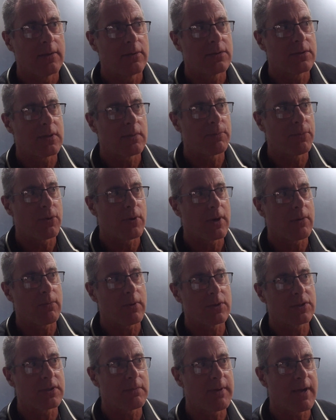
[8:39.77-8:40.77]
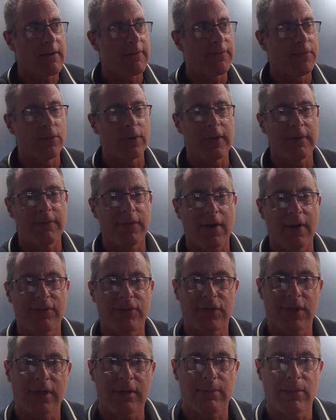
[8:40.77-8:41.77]
to the point where it's about forty-five
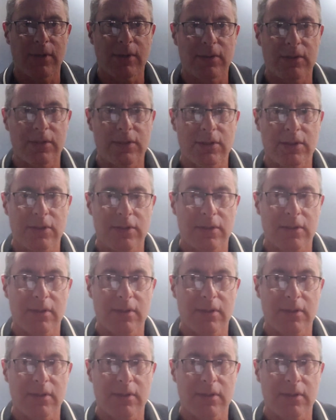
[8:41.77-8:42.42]
centimeters.